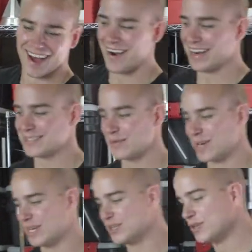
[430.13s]
All right, so we're
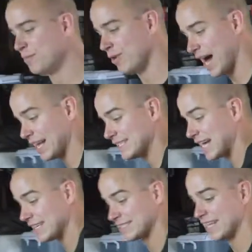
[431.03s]
gonna do the blind
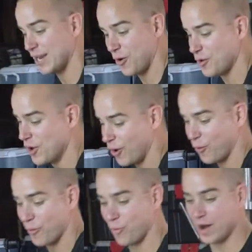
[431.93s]
test. They don't know
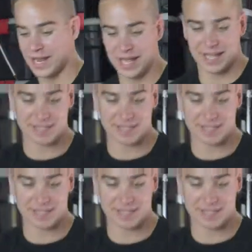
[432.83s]
what A